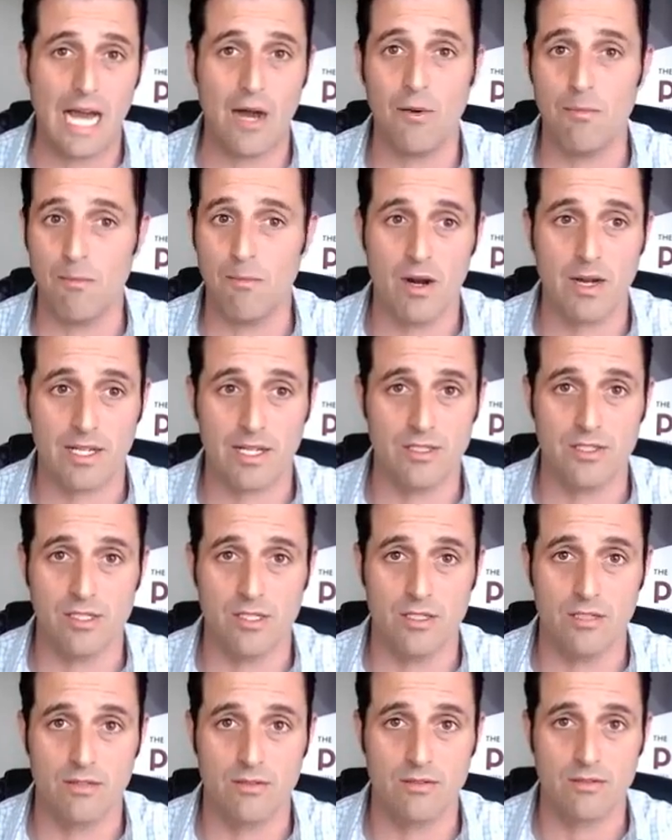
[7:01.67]

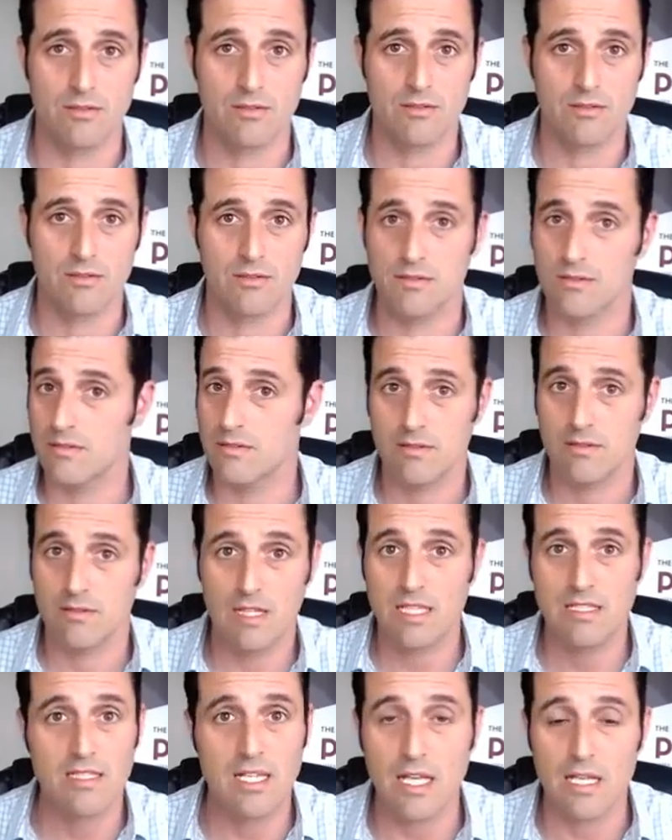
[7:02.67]
outmarkets you.
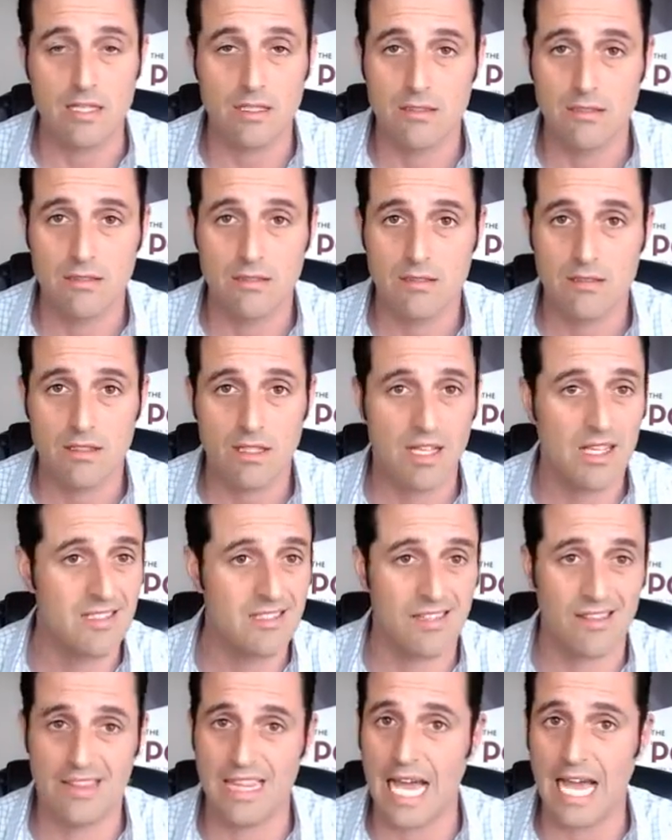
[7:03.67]
That's it.
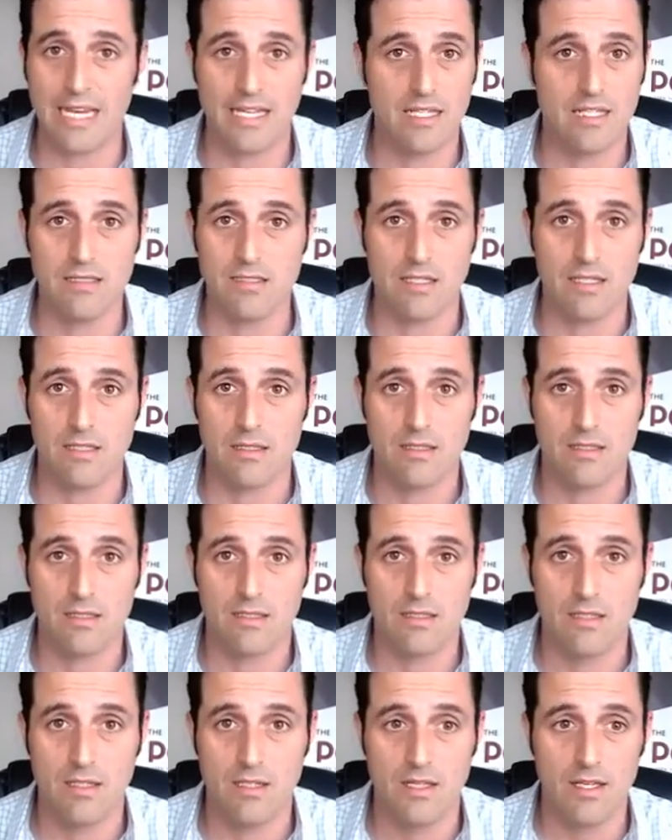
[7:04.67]
It's that easy.
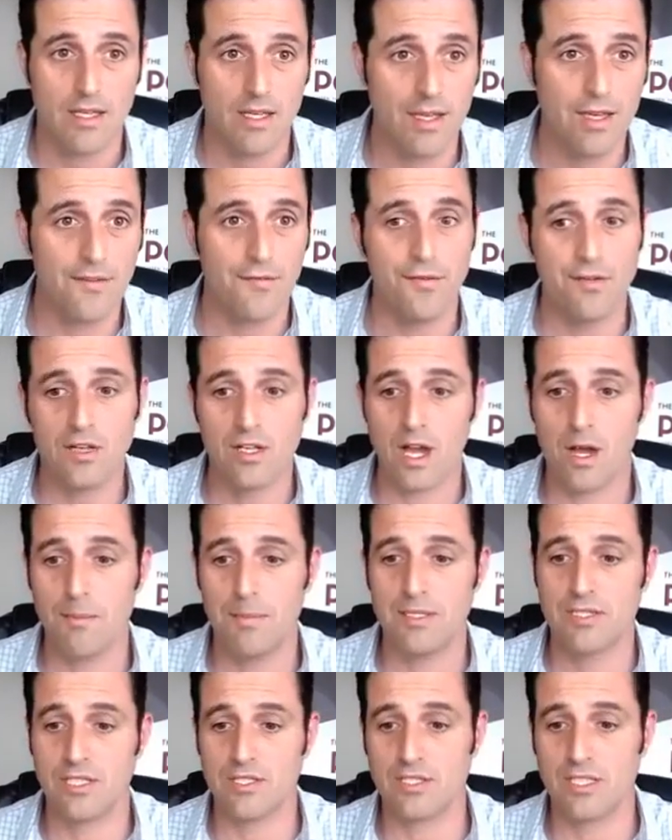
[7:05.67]
If your
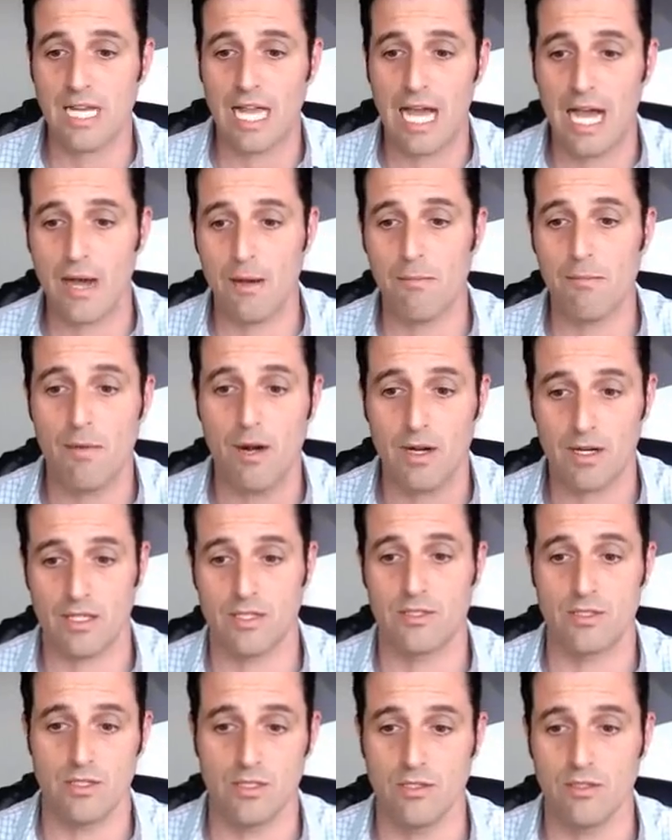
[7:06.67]
competition
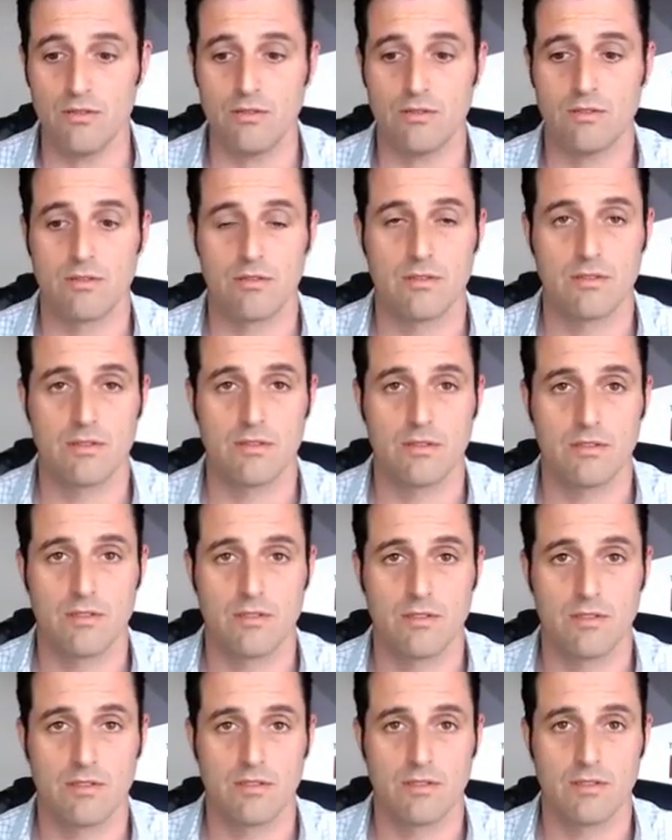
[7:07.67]
outmarkets you,
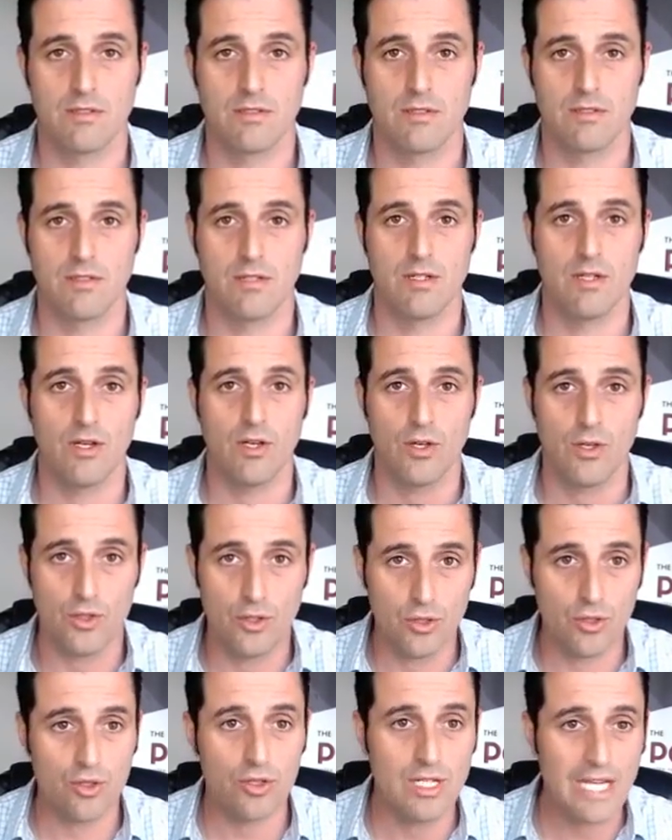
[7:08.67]

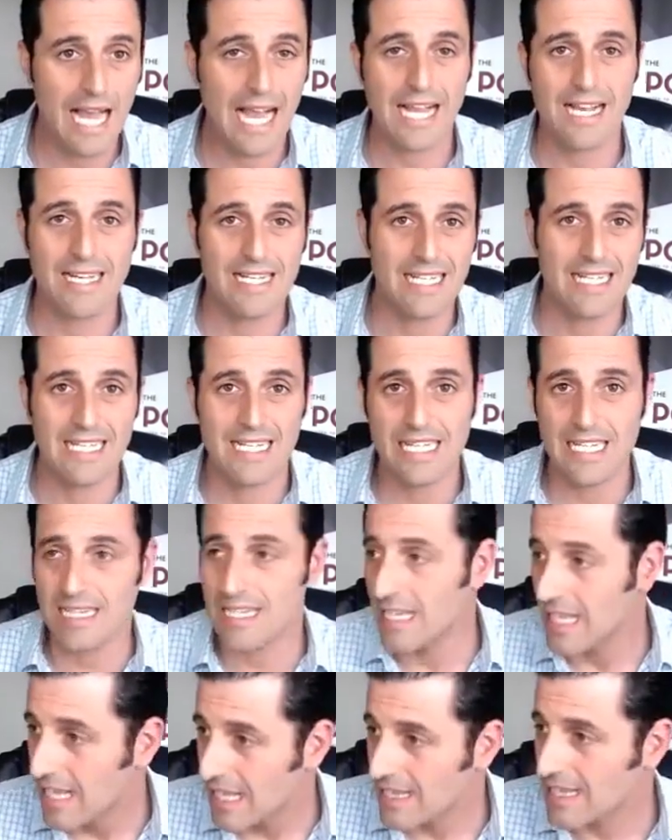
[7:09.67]
you're not going to
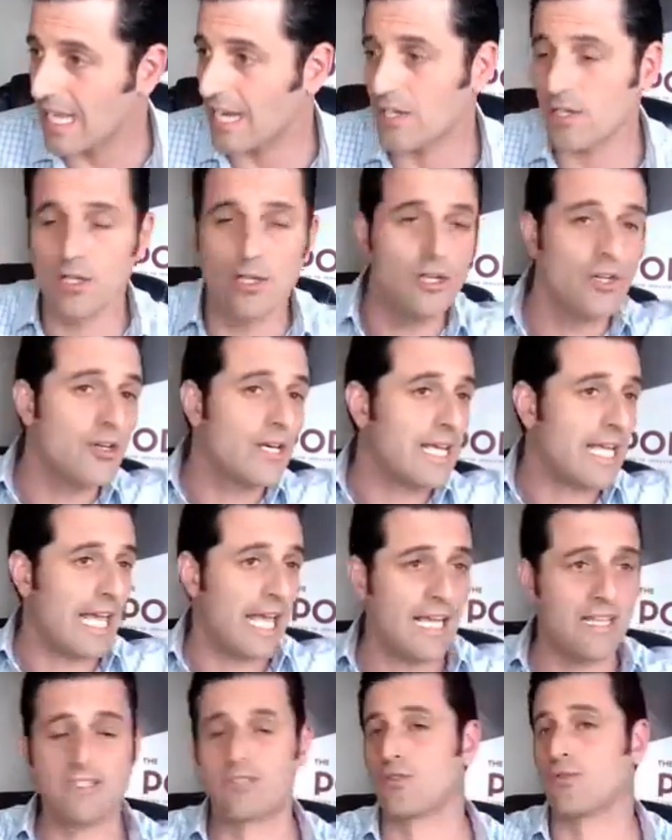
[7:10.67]
get that
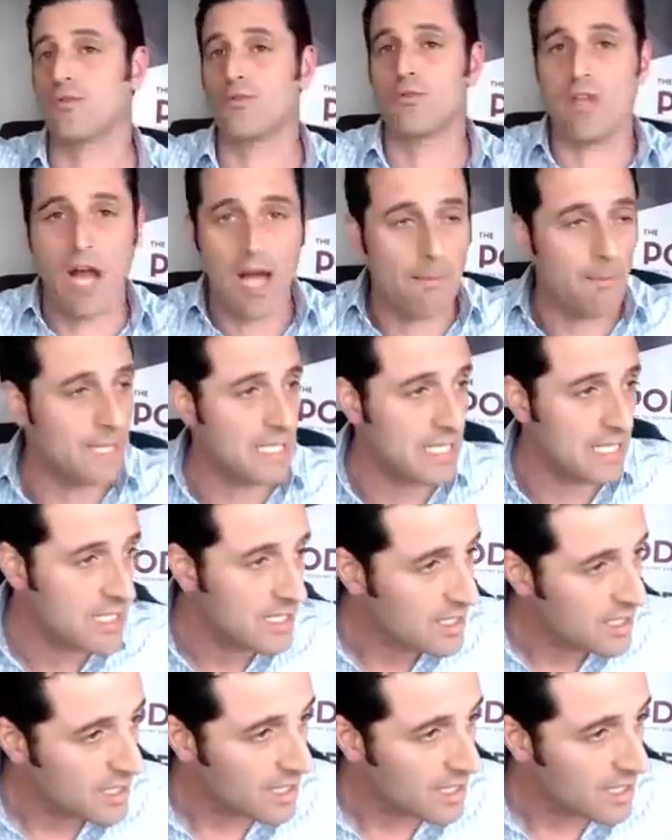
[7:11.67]
hurricane, tsunami,